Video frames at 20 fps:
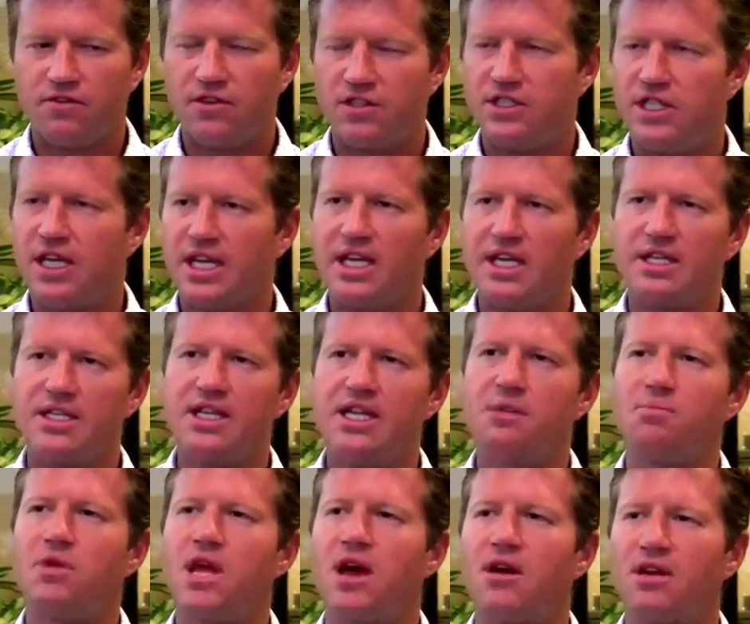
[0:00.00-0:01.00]
digging
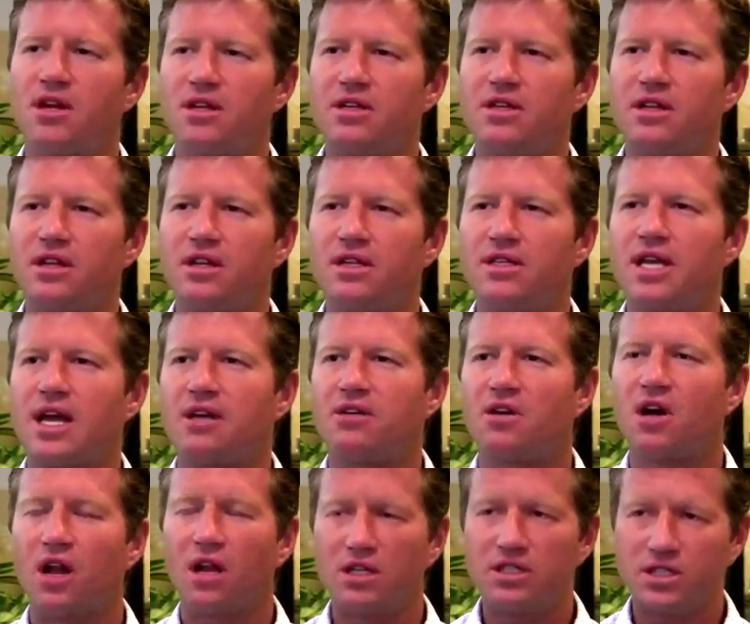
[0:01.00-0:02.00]
deep down into the
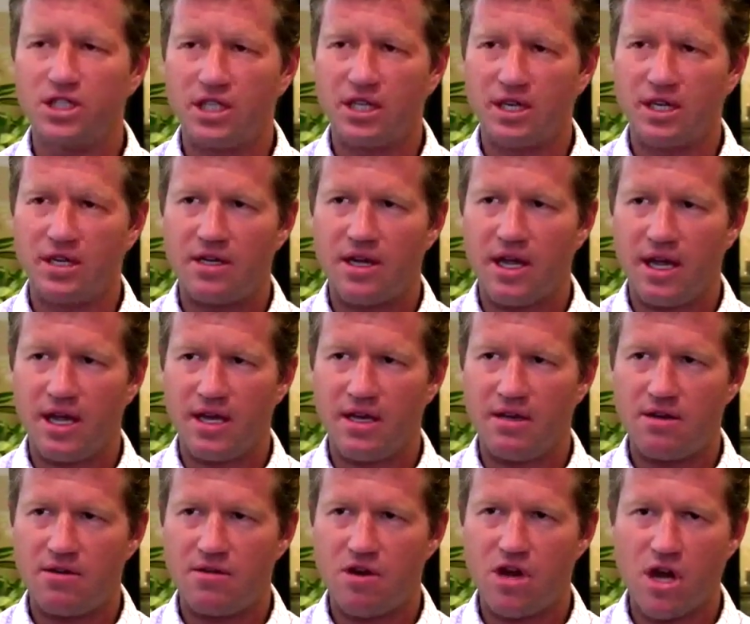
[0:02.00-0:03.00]
technology
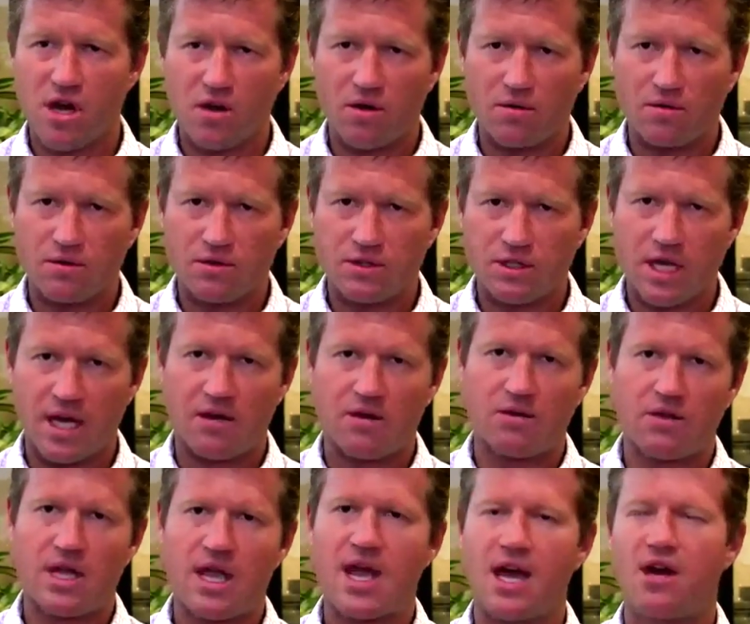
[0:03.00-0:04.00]
and know not
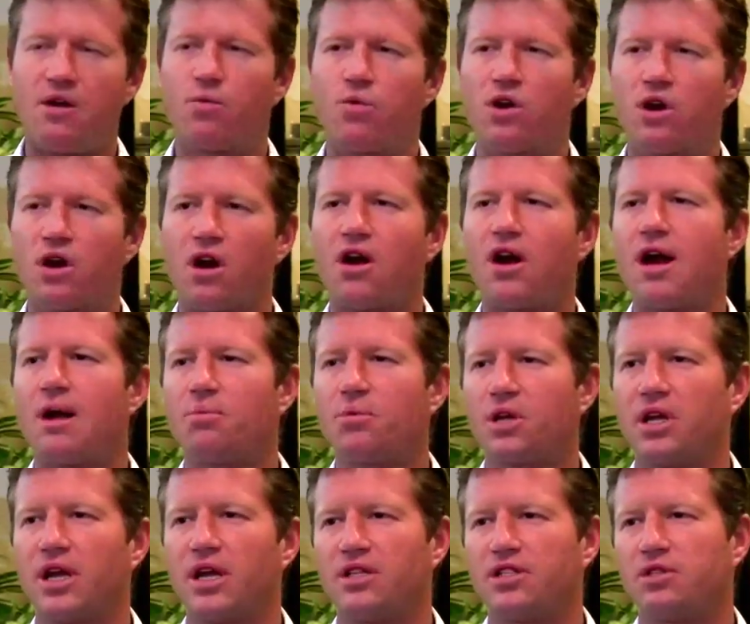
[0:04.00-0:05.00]
only how to work our
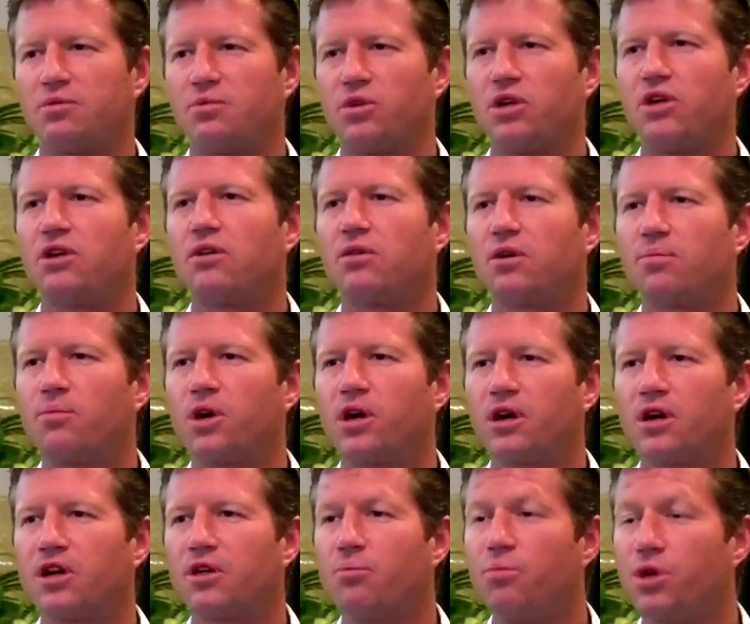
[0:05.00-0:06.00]
application, but
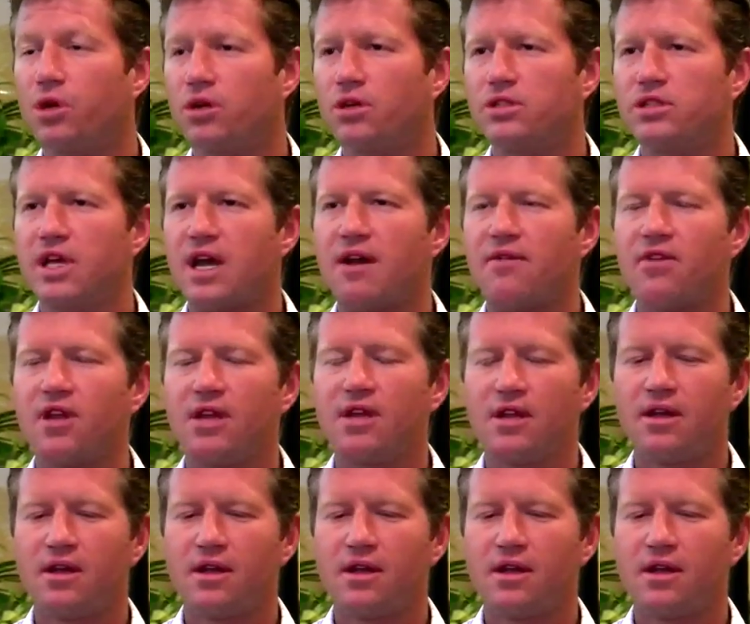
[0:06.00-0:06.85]
are computer savvy.